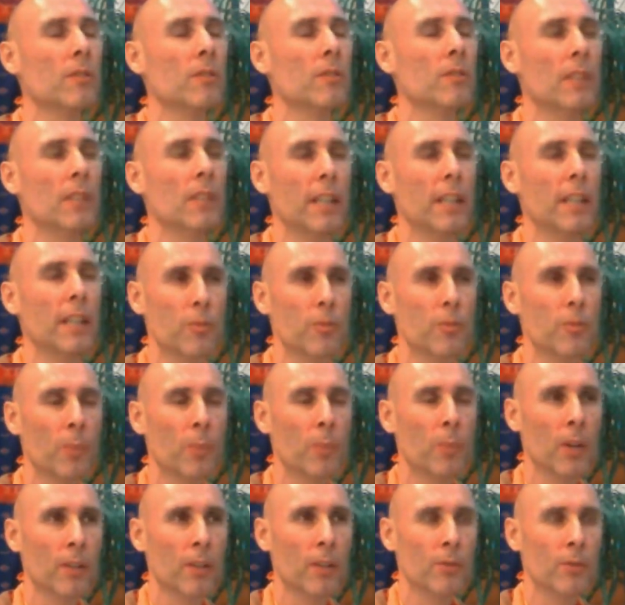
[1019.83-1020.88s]
as a
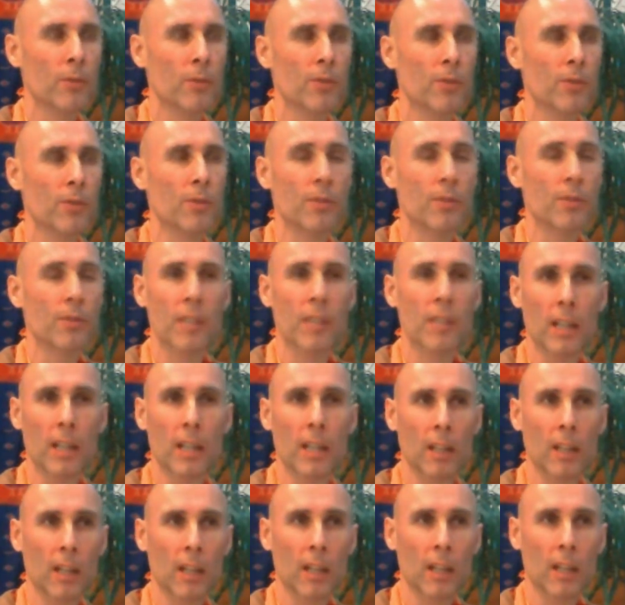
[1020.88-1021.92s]
teenage boy, I used to
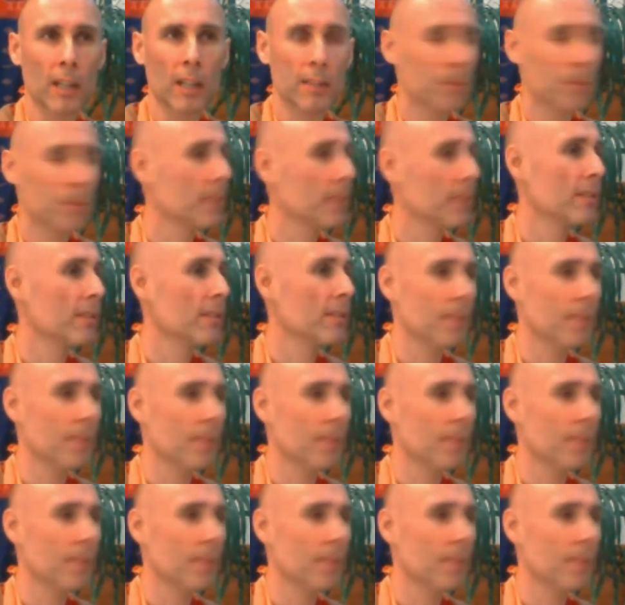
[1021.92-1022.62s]
sail a lot.